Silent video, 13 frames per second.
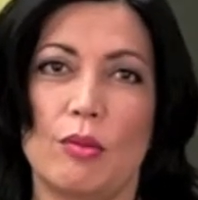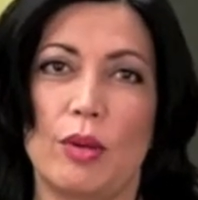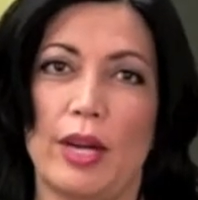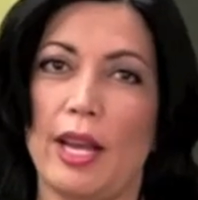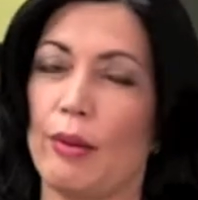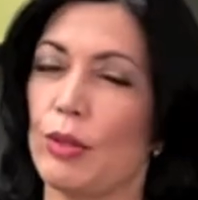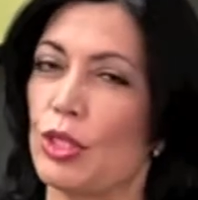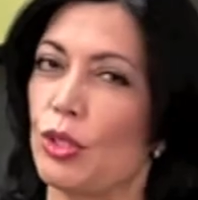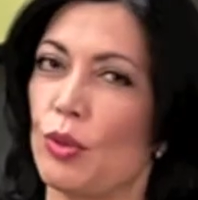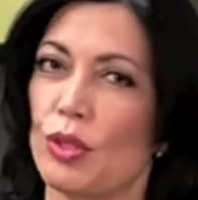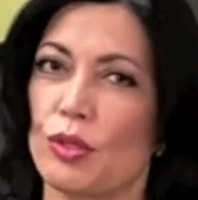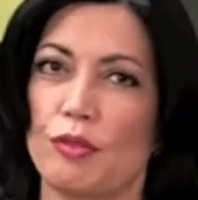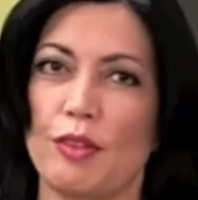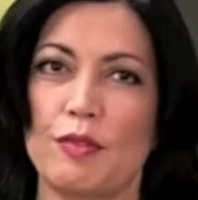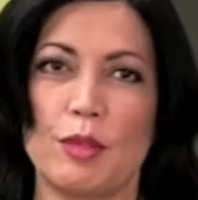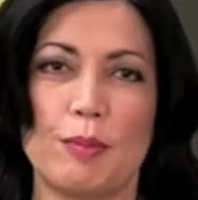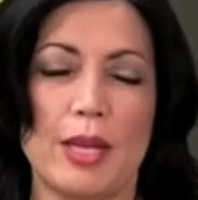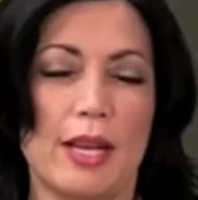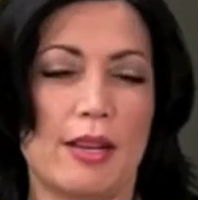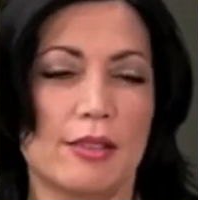When I was 250
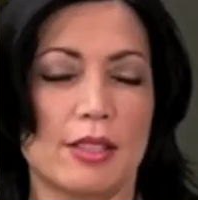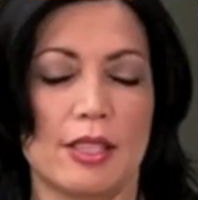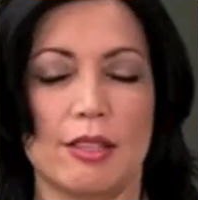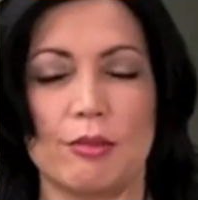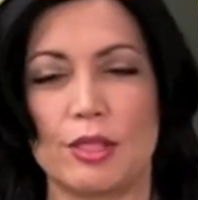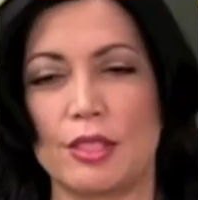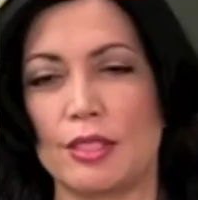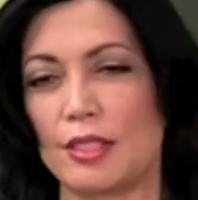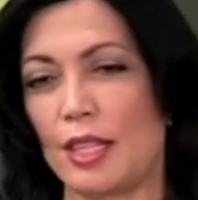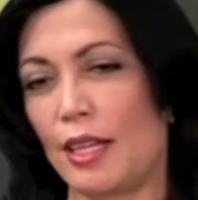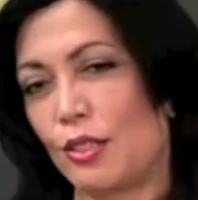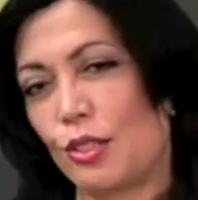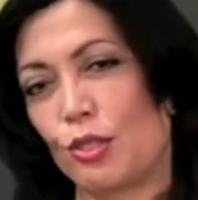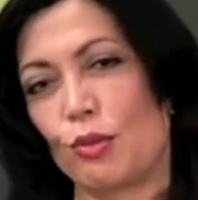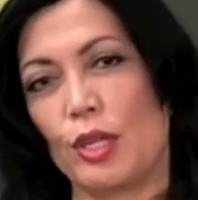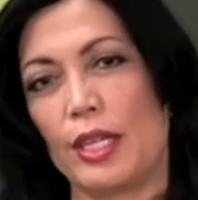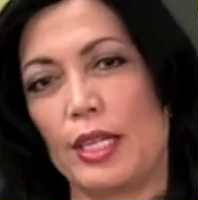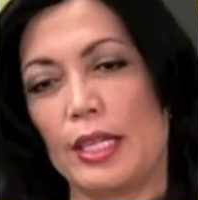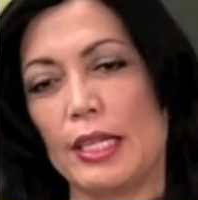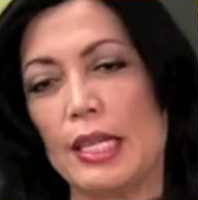pounds and I was a size
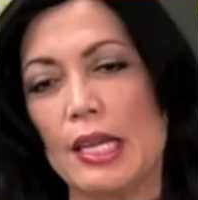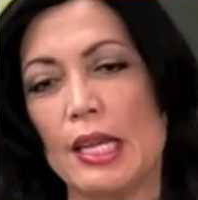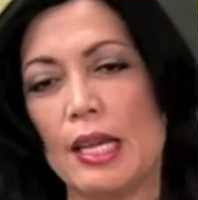20